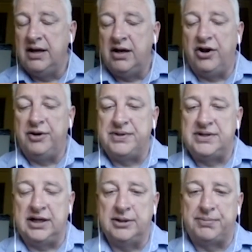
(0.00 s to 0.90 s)
on a
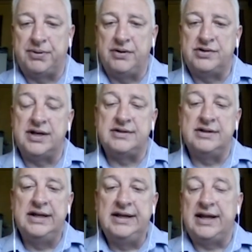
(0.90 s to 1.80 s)
particular process.
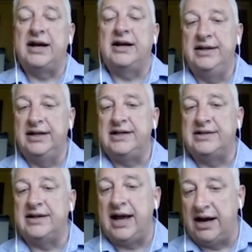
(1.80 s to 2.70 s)
That can lead to
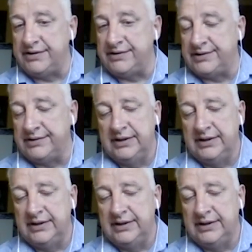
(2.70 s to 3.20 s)
errors.